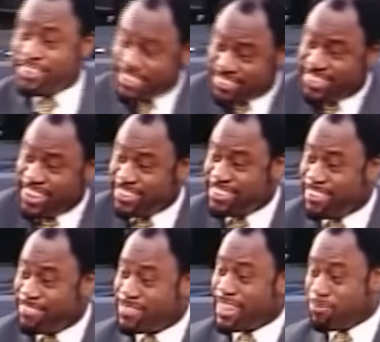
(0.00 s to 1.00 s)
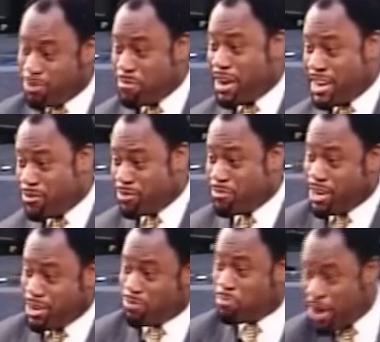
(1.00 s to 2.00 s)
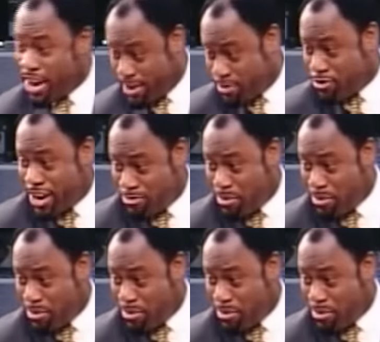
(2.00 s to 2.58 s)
the 60s, that's what money was. Money was bread, all right?